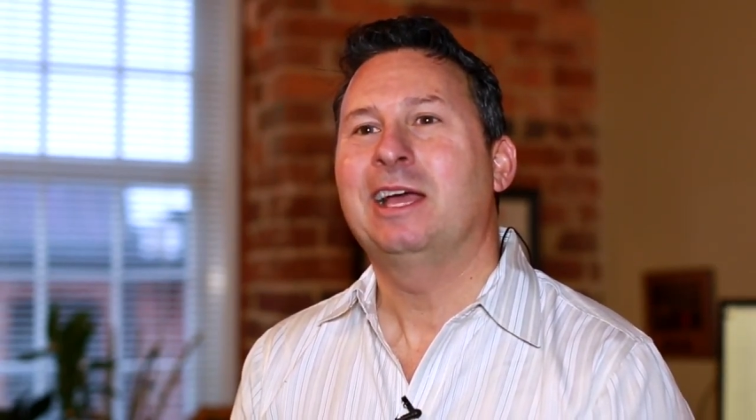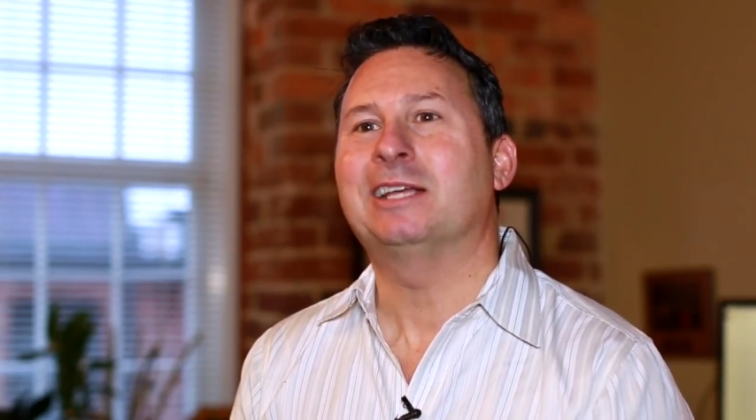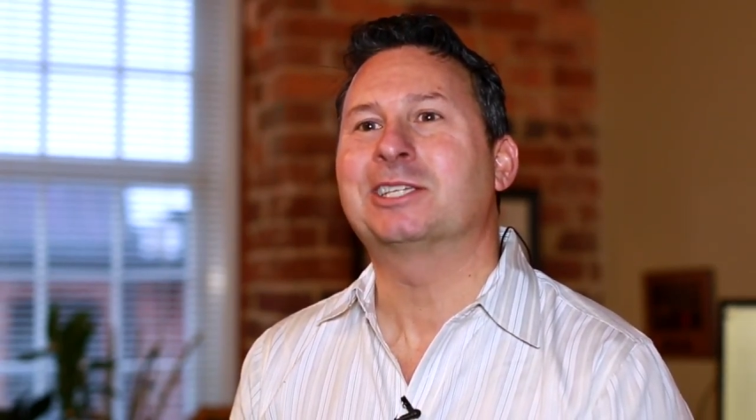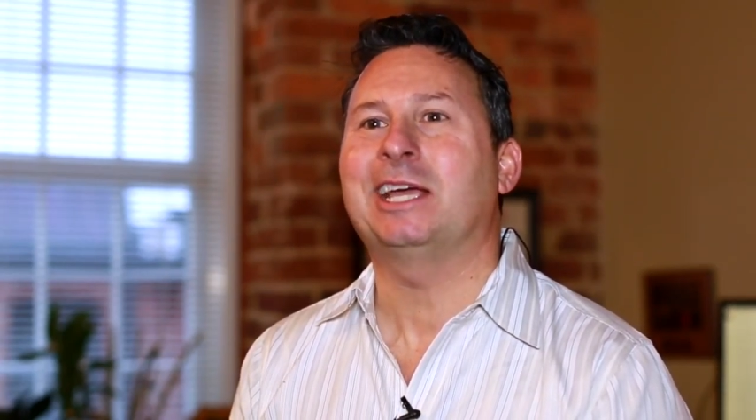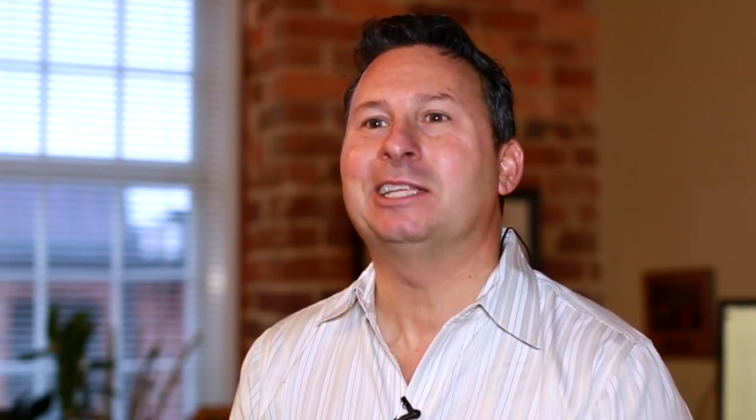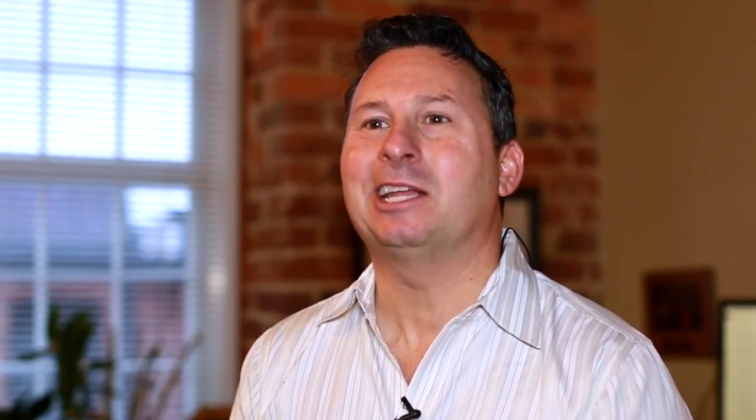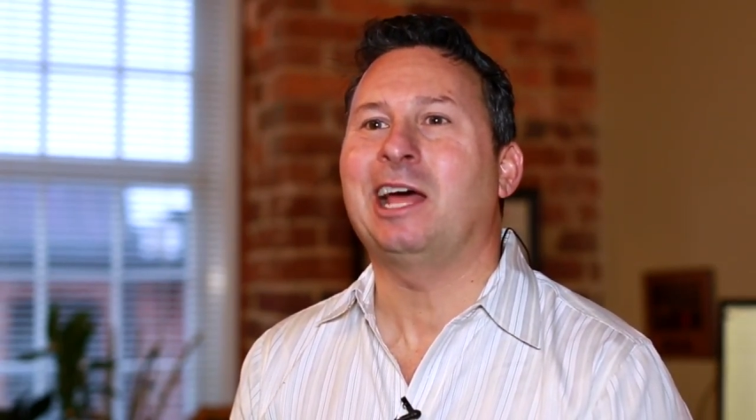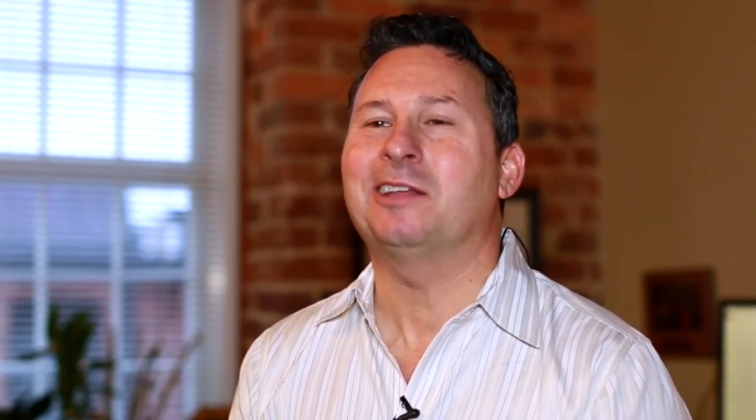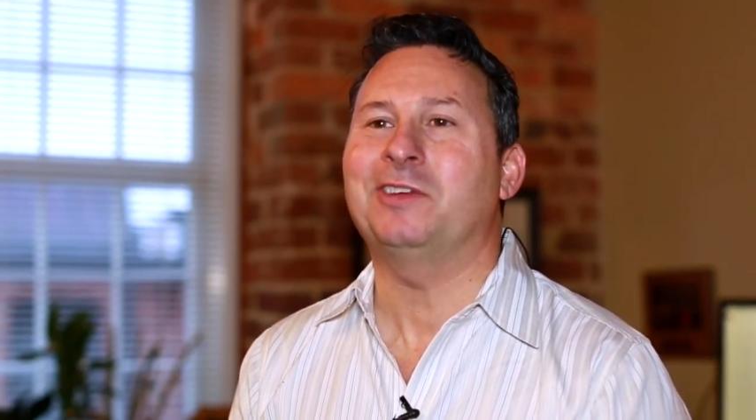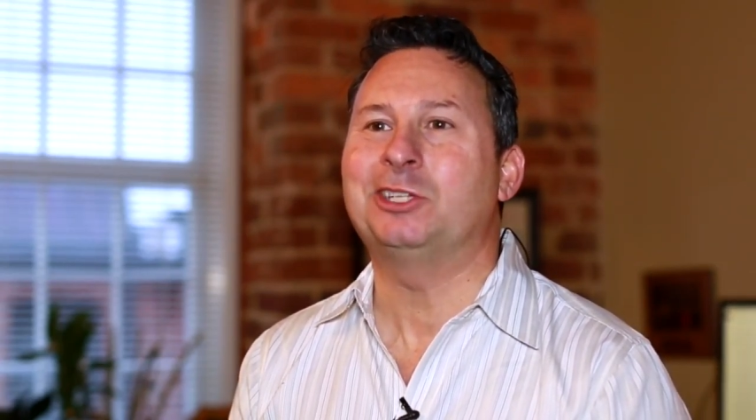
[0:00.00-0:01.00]
has gained a
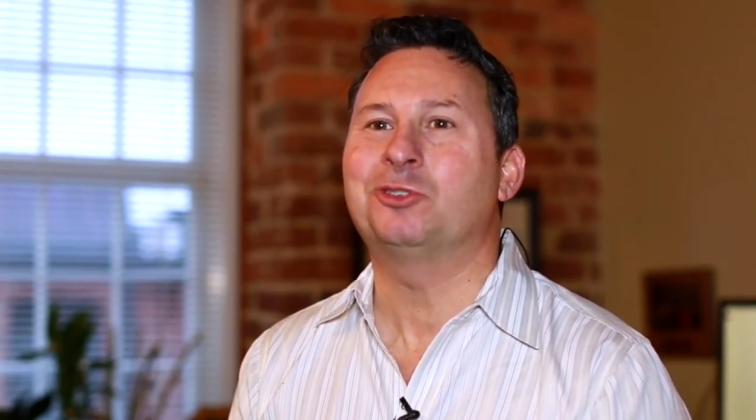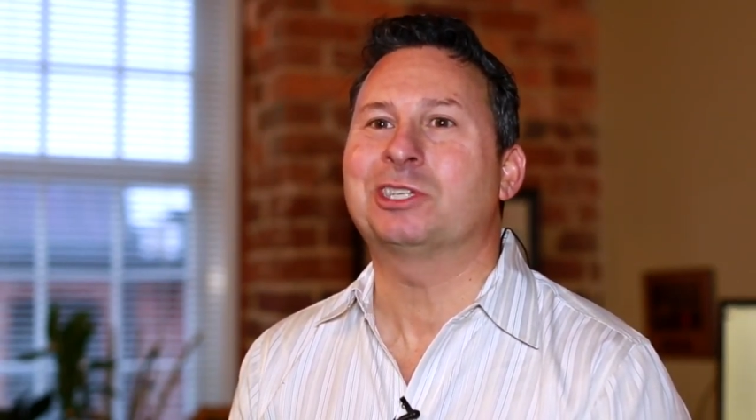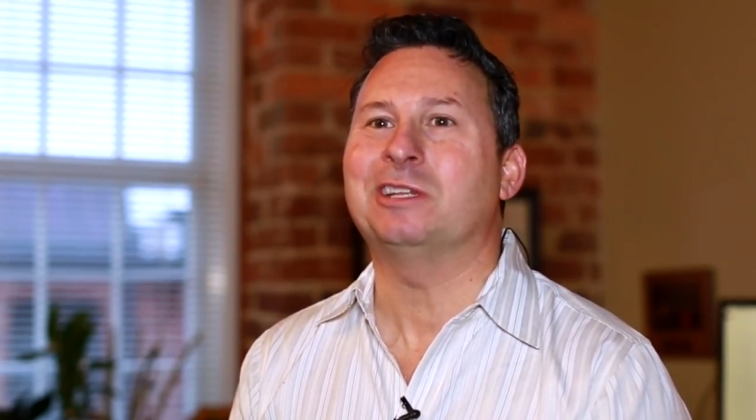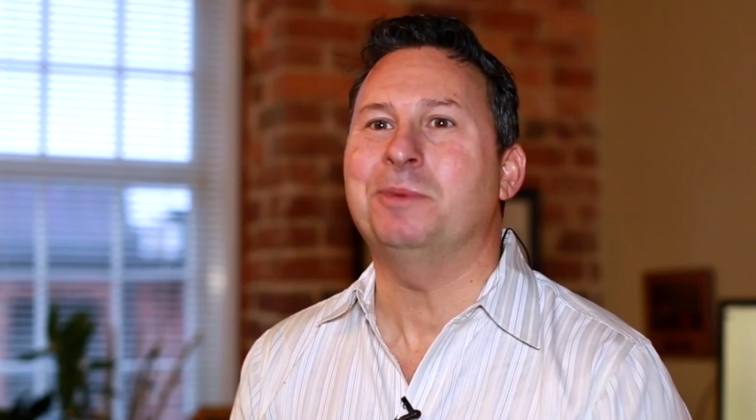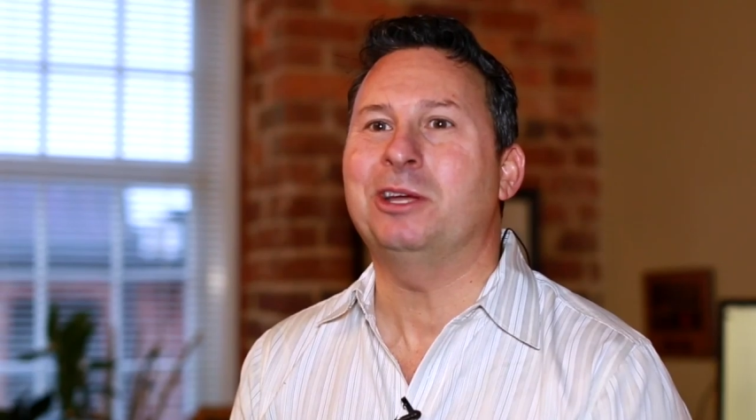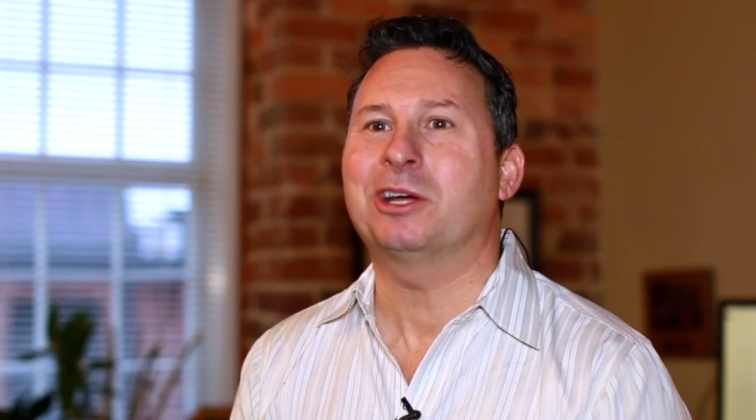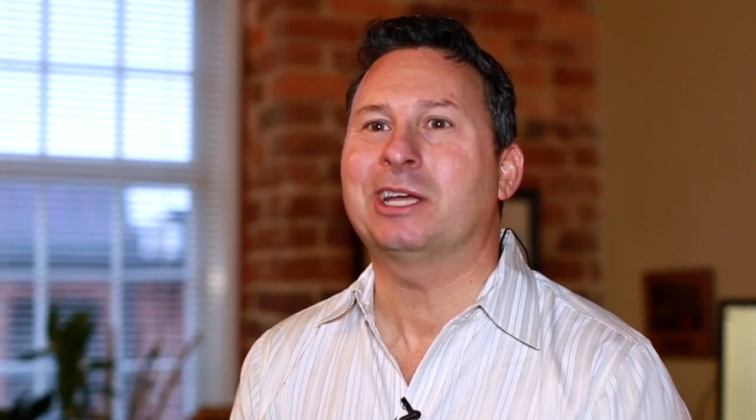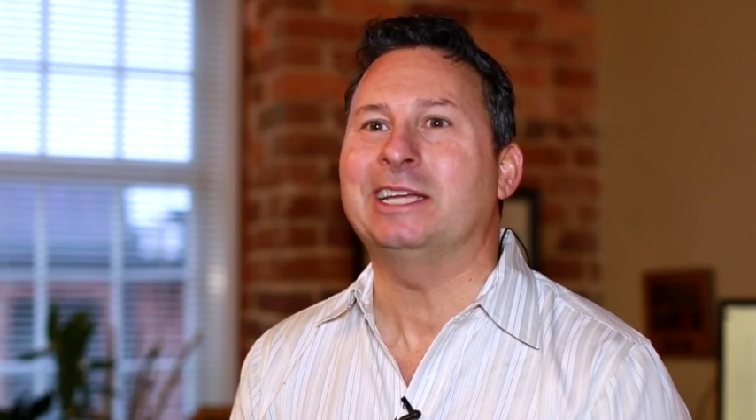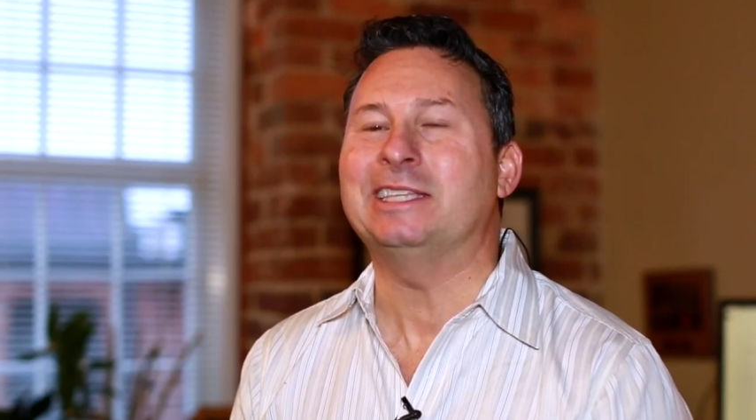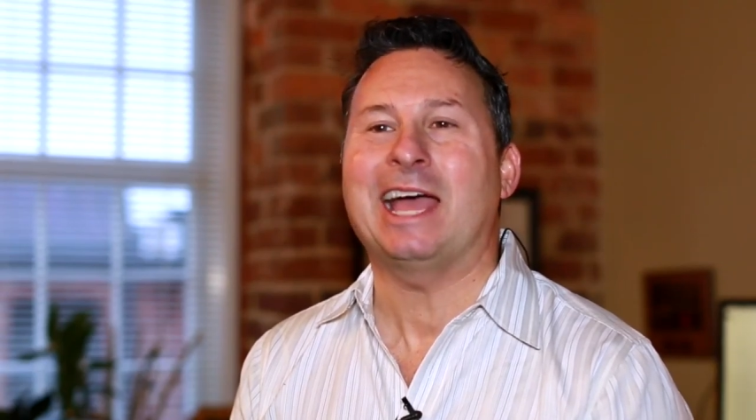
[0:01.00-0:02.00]
lot of interest in
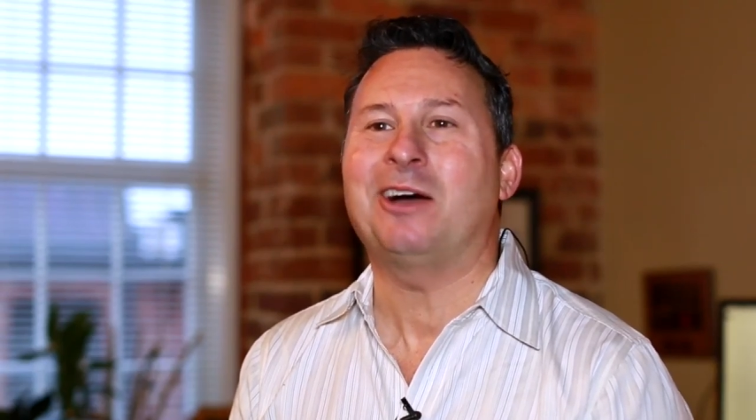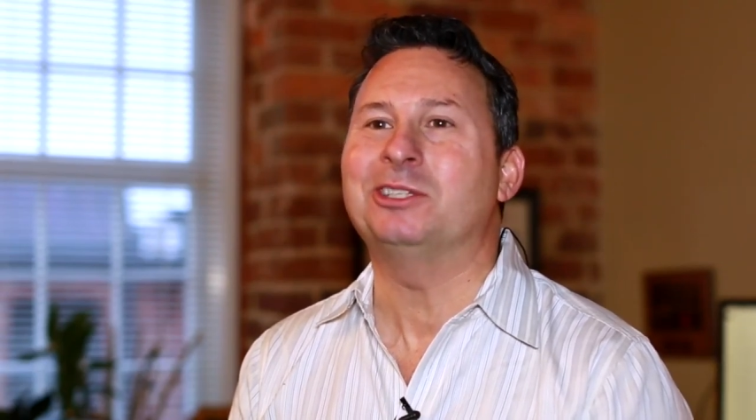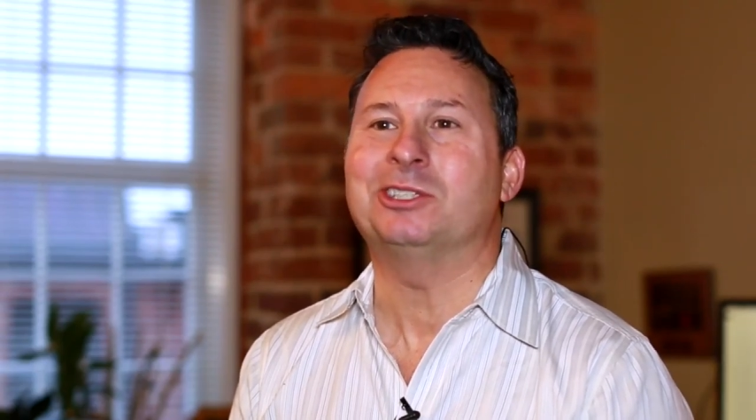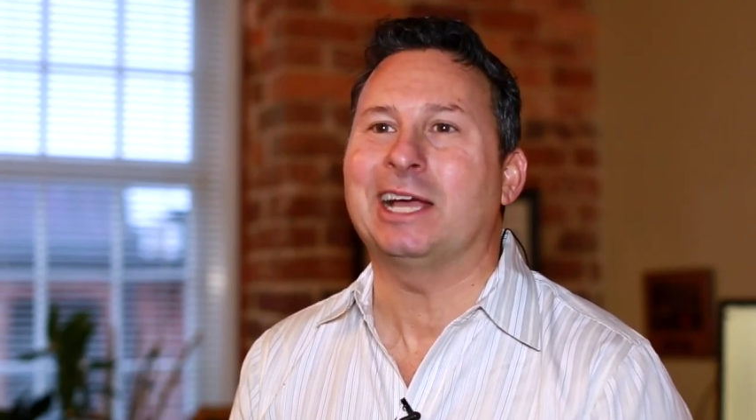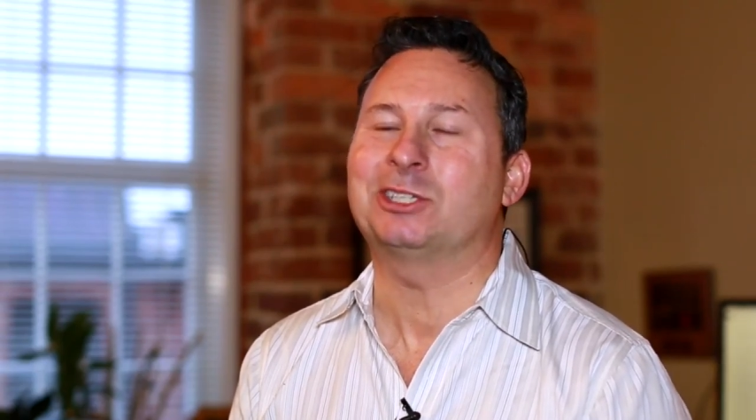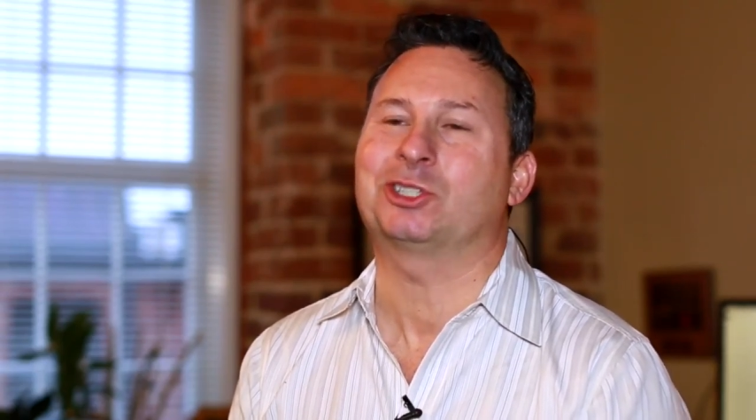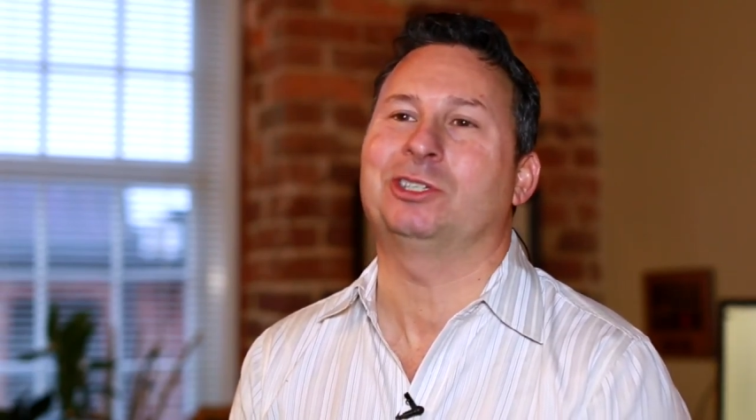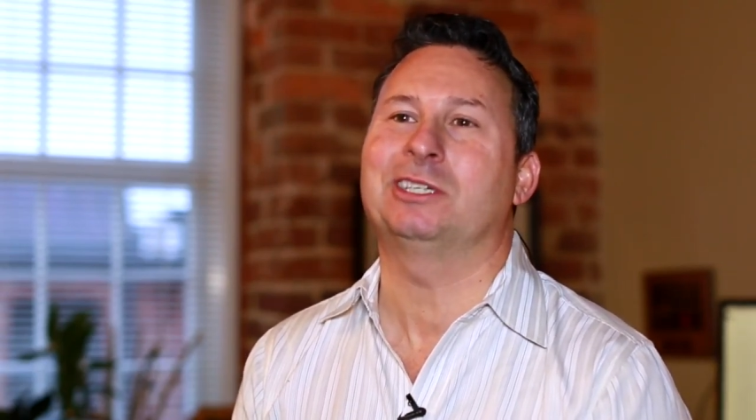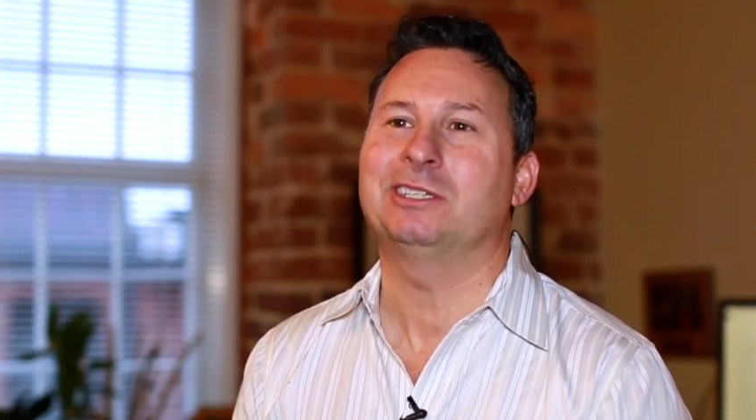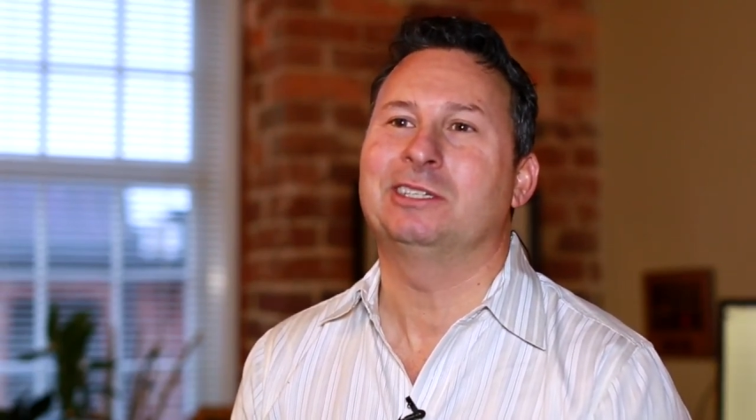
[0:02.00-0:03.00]
America and now
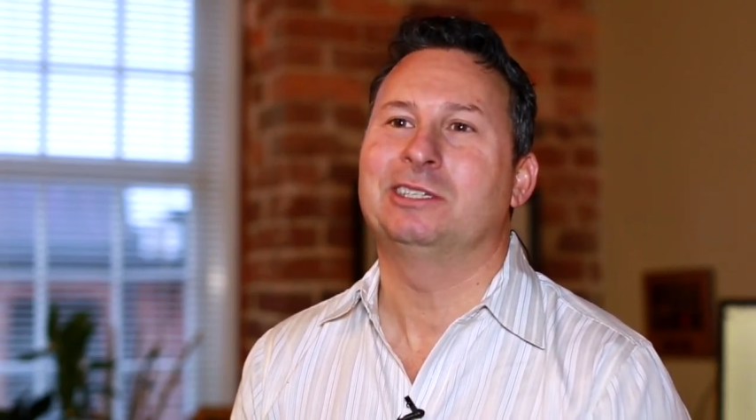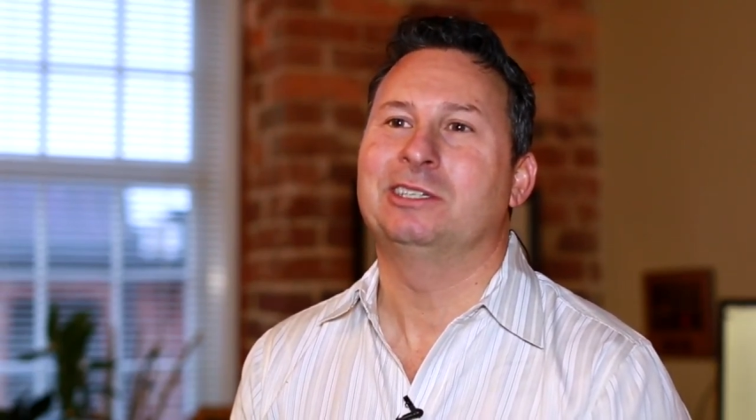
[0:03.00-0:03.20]
internationally.